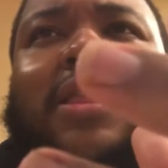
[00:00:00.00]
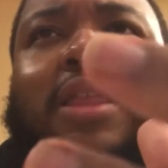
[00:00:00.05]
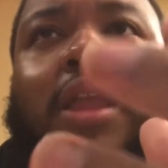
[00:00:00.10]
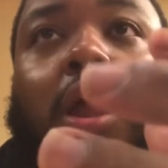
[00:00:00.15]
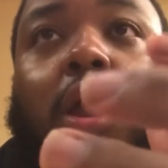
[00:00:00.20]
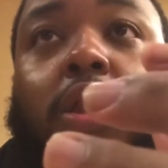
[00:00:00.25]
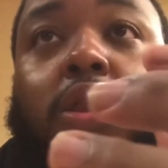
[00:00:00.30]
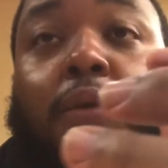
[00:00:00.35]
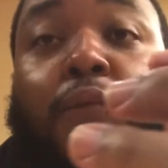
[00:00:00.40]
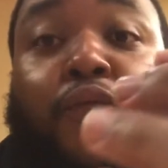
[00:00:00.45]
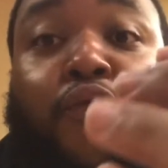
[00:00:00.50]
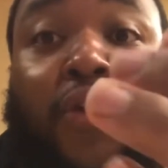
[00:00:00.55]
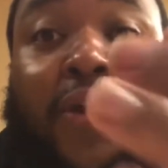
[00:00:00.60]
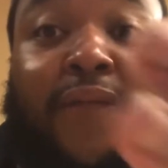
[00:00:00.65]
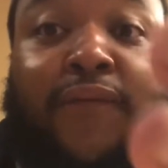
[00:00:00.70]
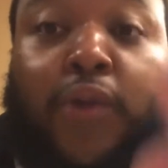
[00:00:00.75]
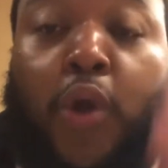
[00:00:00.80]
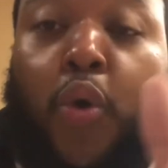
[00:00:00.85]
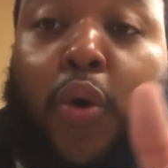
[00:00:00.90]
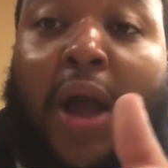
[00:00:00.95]
The
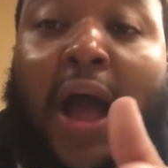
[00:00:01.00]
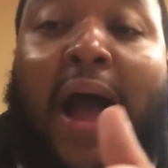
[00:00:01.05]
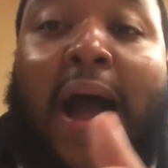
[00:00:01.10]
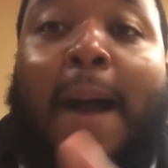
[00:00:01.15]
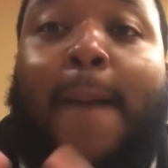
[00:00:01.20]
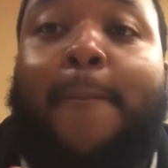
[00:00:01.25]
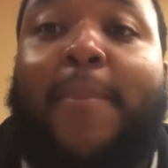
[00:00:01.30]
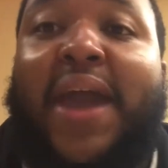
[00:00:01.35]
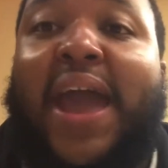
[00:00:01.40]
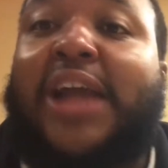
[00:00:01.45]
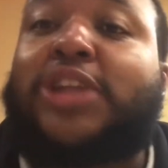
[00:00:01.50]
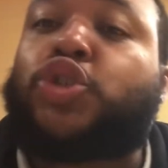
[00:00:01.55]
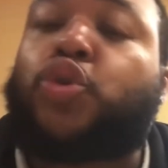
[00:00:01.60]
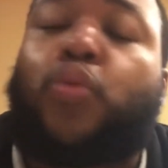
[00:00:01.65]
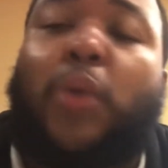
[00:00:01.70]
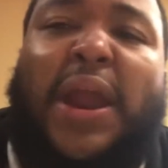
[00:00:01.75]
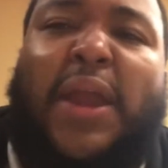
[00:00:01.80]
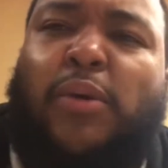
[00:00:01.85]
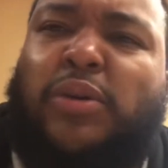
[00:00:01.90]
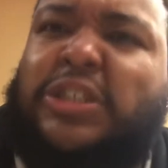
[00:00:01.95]
free flow combat
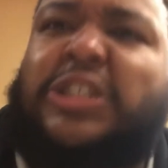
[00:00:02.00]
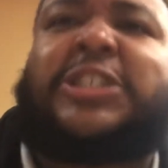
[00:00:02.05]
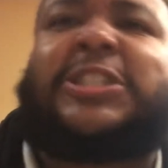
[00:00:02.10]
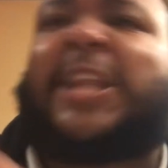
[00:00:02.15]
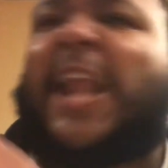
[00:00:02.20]
to where he was